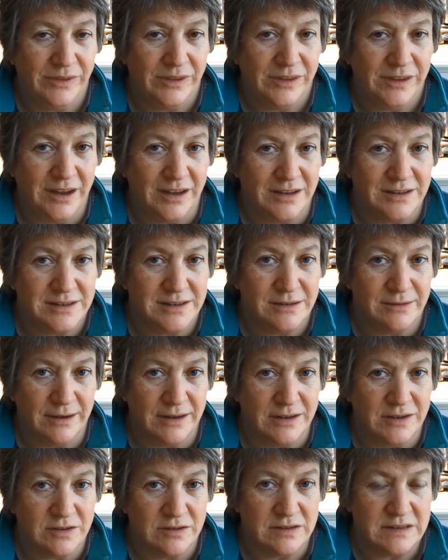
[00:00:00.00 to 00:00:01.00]
that
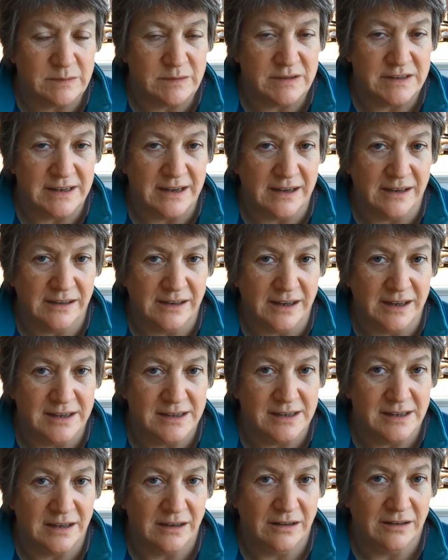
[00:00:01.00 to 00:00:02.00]
surrounds Christmas
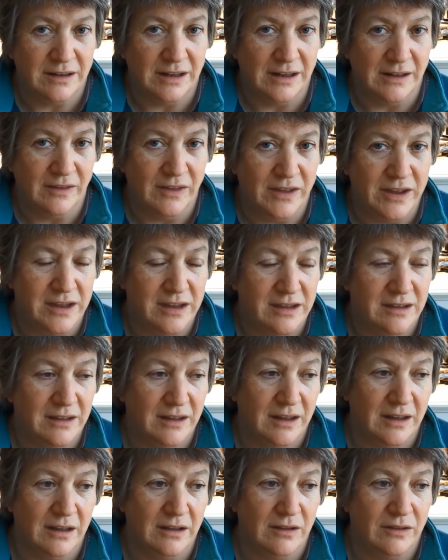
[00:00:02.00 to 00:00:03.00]
nowadays, and I think the
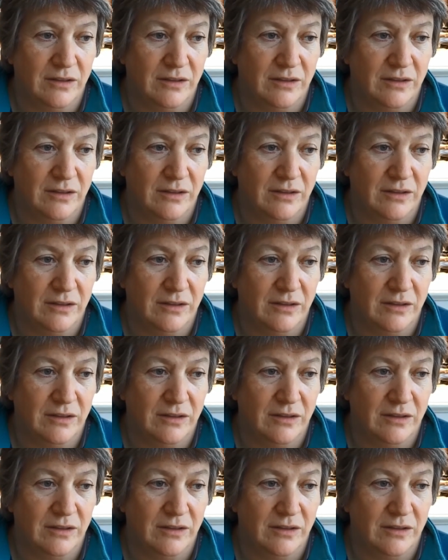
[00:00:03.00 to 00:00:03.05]
uh,